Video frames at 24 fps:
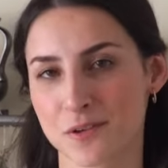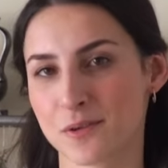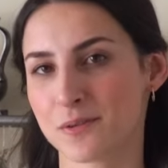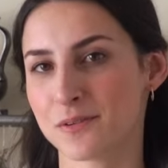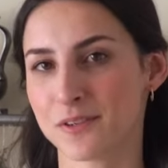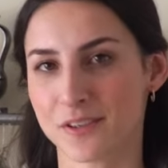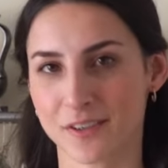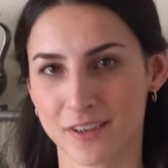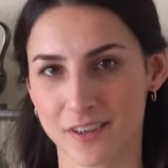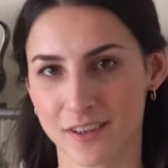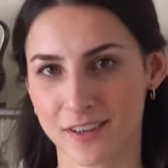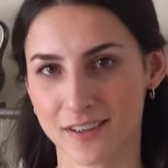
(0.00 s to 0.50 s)

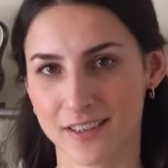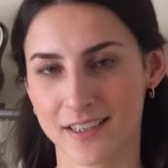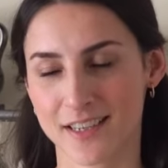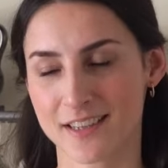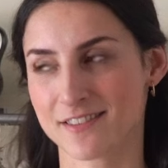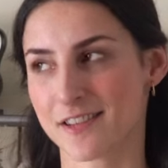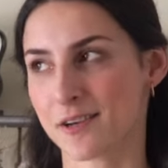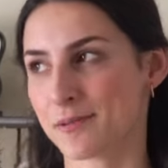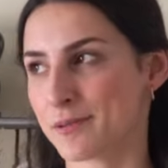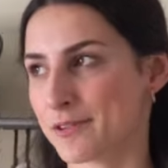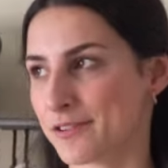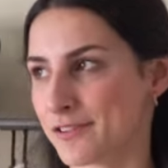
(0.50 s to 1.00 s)
dark
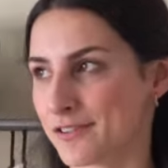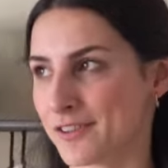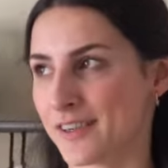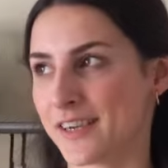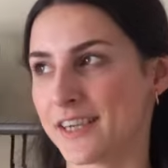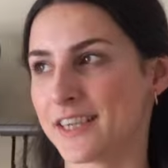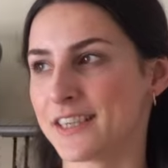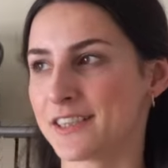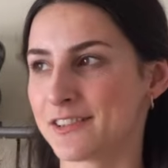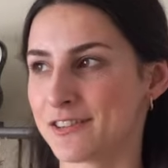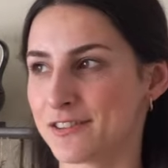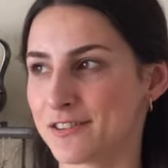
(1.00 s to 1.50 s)
as I was
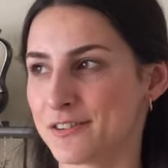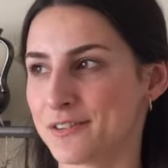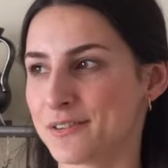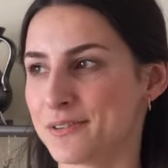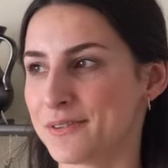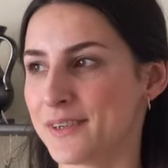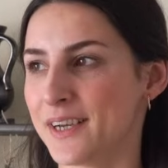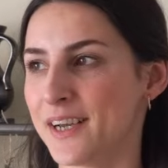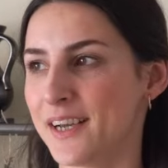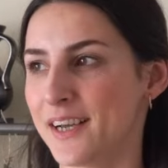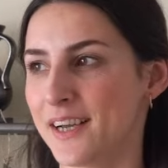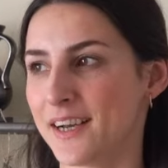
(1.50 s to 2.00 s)
trying
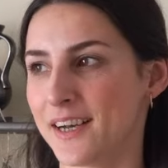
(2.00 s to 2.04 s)
to